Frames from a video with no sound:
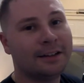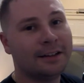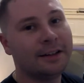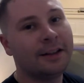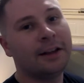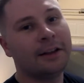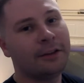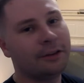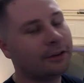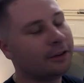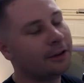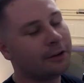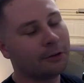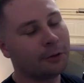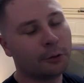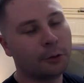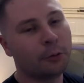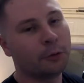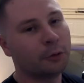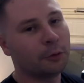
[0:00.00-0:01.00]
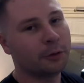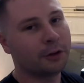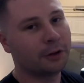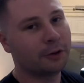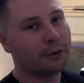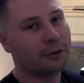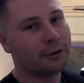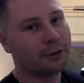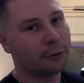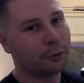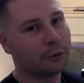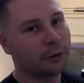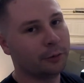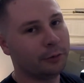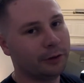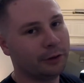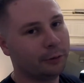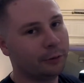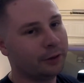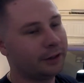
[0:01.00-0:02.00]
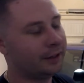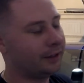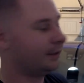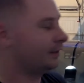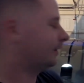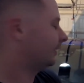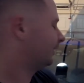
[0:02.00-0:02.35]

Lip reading: It's a little warm in the garage. We're gonna be sweaty.